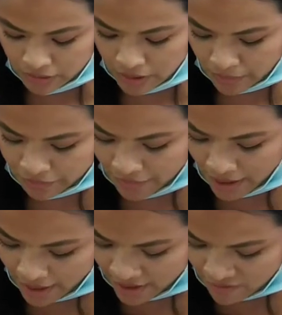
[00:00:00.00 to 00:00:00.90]
Number
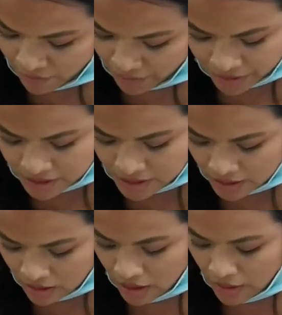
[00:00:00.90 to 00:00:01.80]
5,
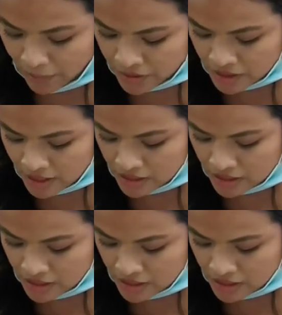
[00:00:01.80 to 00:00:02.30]
persons